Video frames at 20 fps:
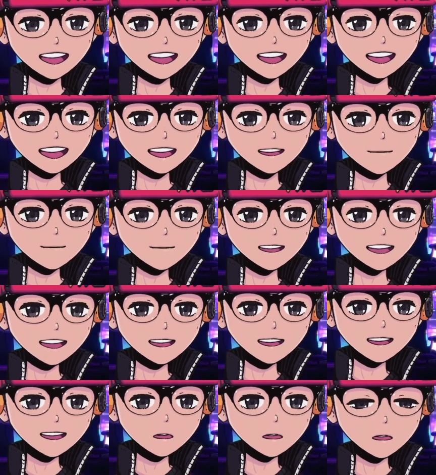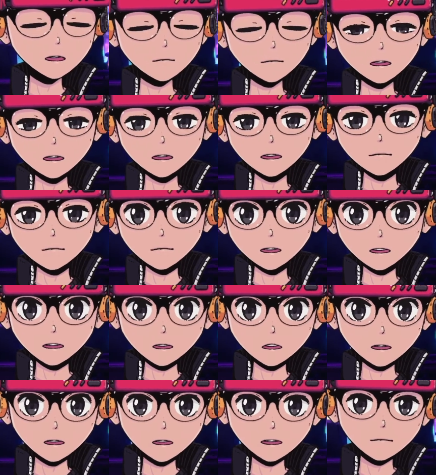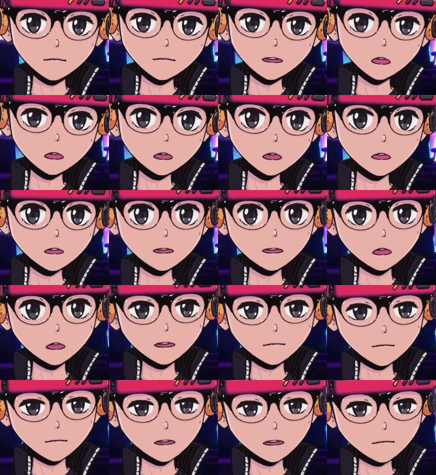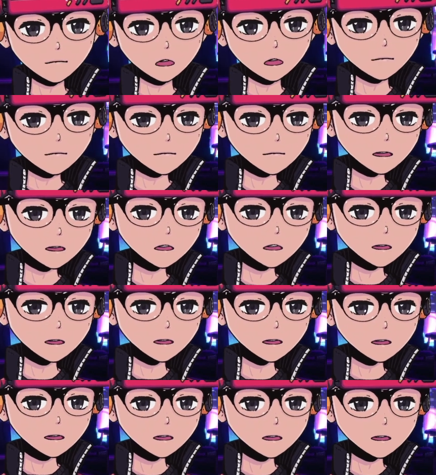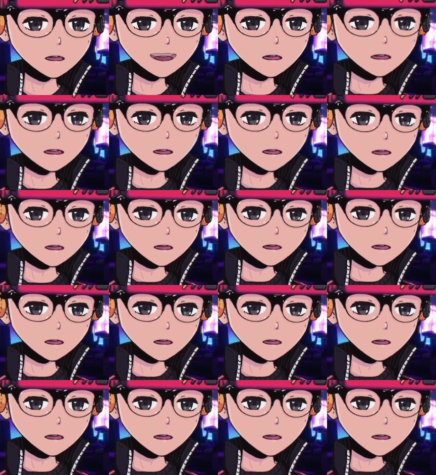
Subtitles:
and finding an artist who can do both boring graphic design work with